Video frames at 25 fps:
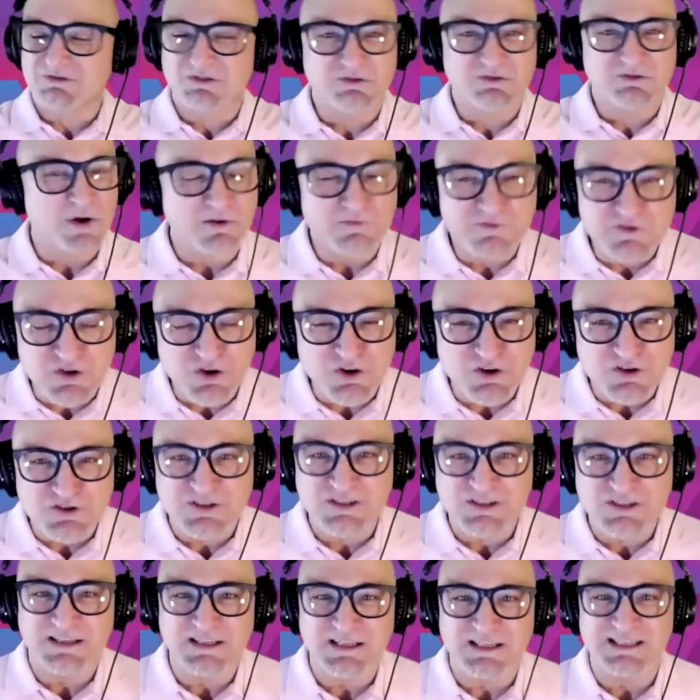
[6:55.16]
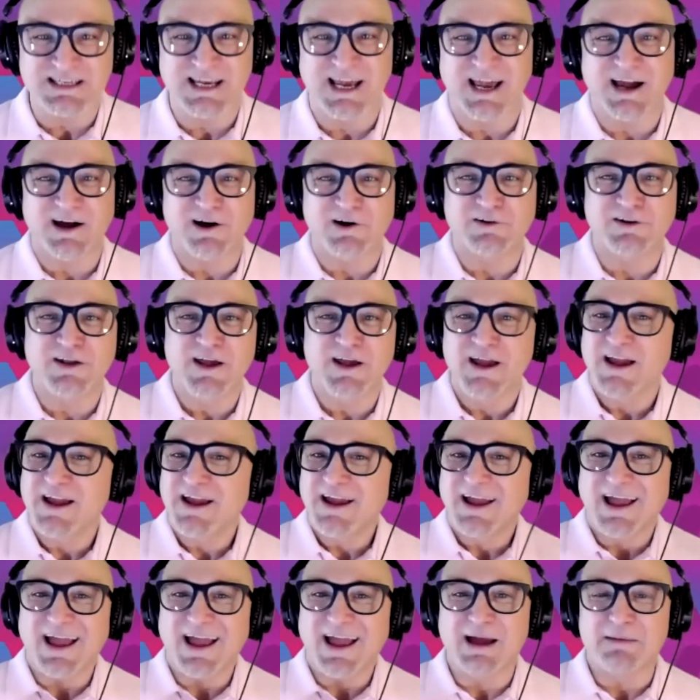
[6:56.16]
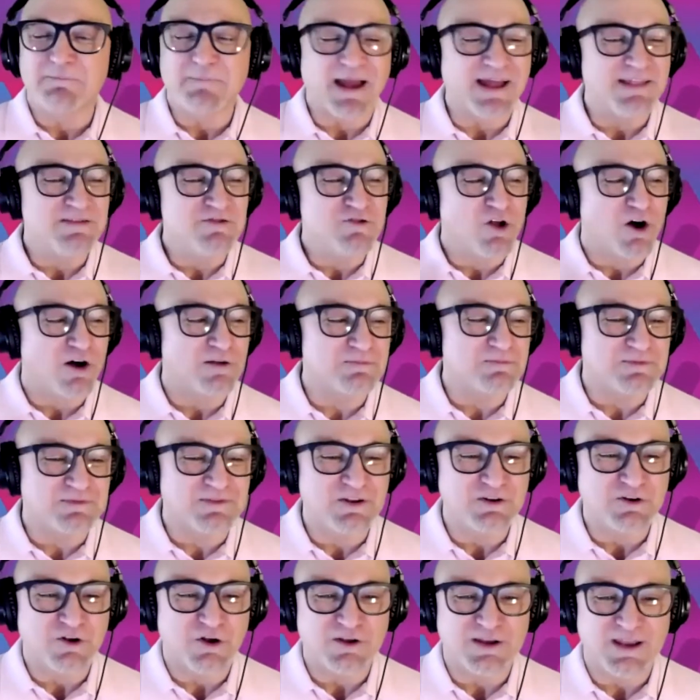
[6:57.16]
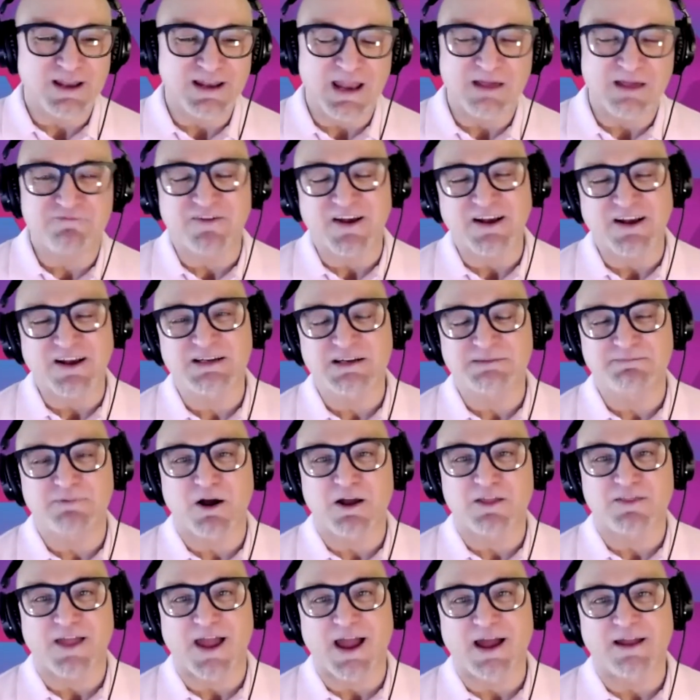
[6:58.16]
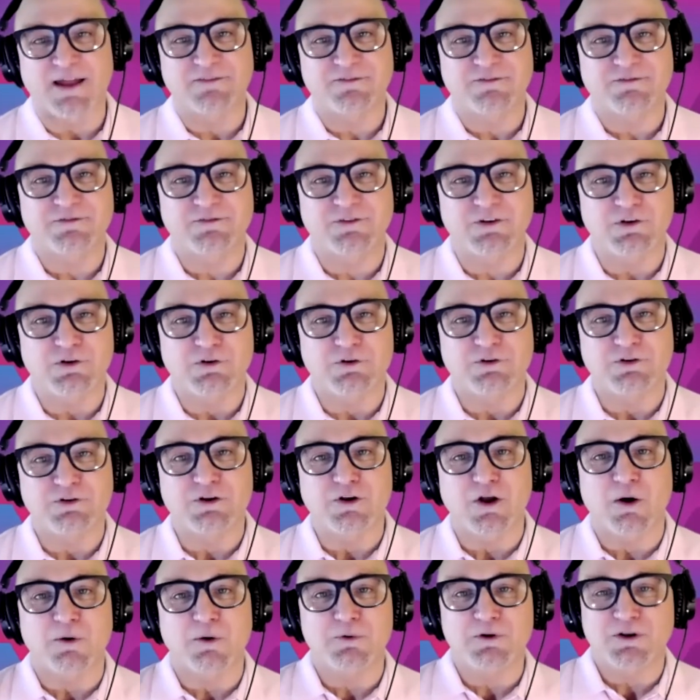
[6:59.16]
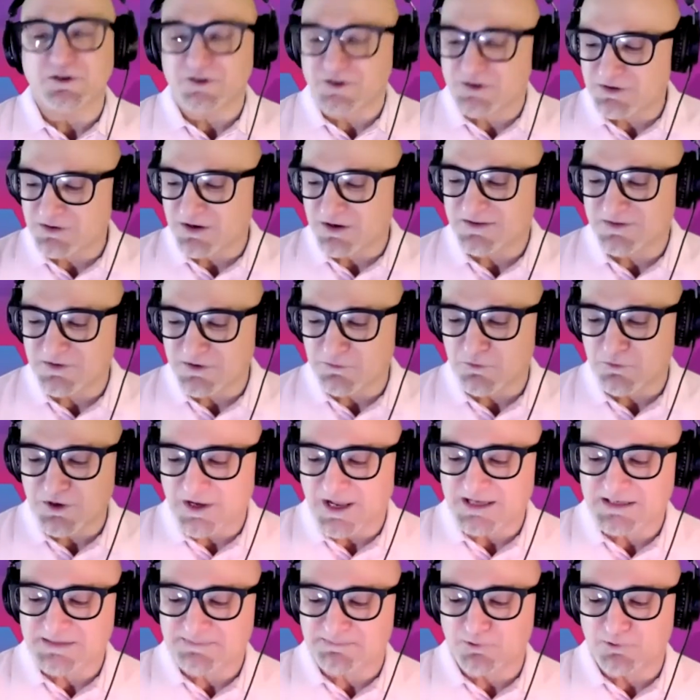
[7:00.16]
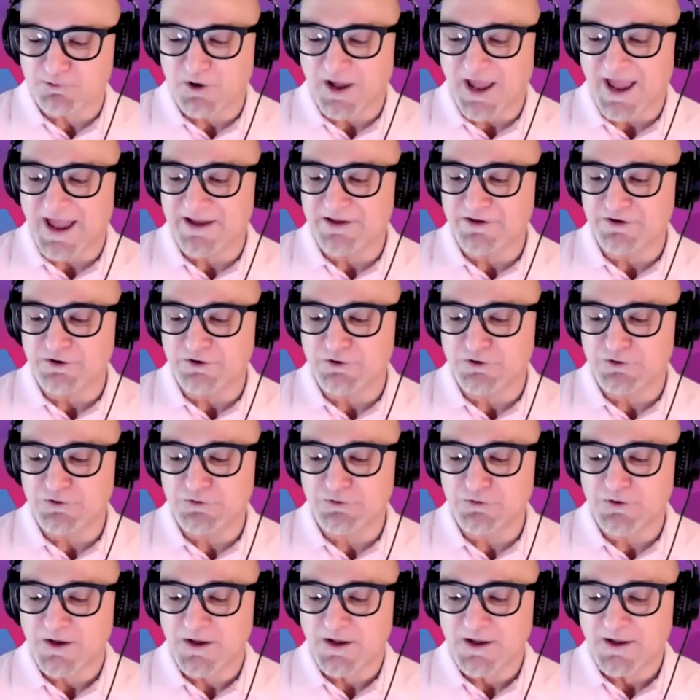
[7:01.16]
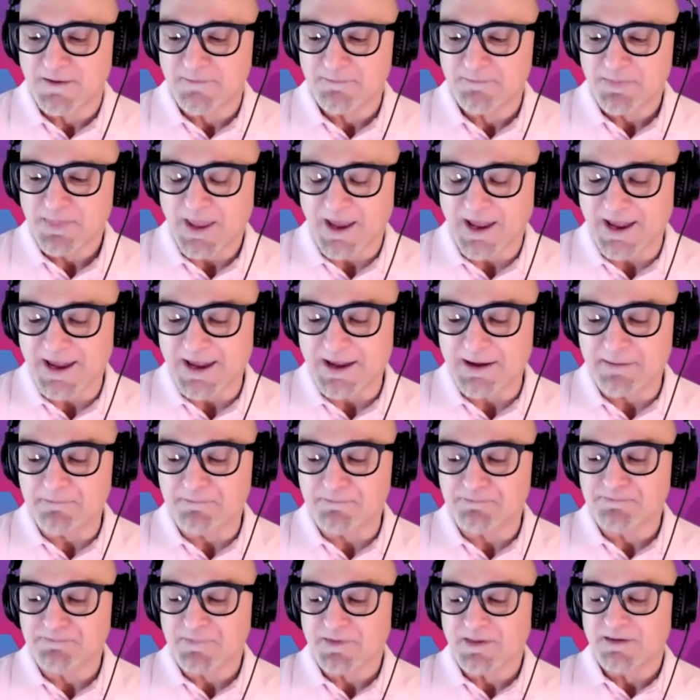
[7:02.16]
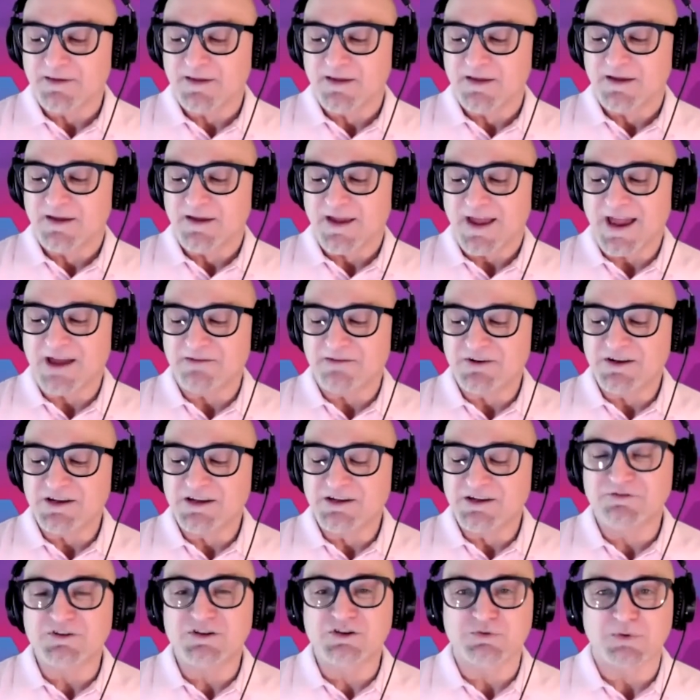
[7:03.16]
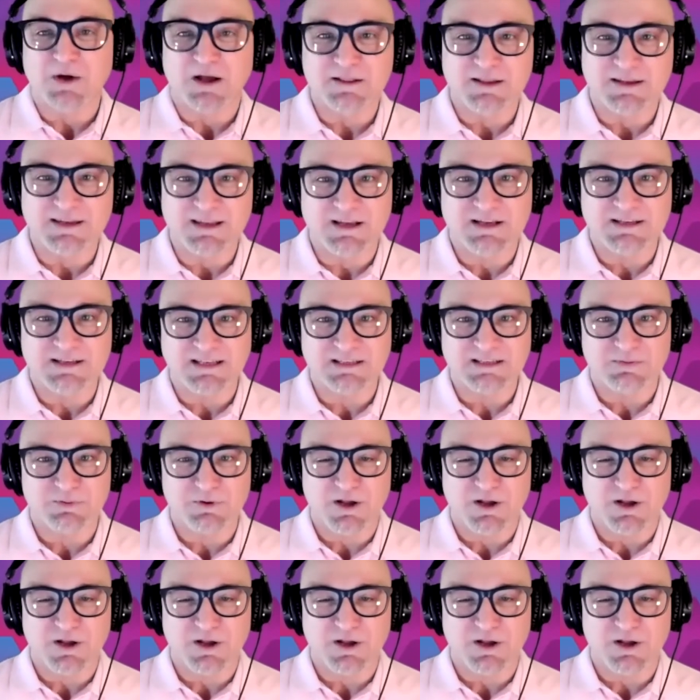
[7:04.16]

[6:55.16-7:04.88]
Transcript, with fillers: 12 churches in the town um, and not you know get affected by that. You you know I wanted to I sort of want to explore how you um, have an individuality because that's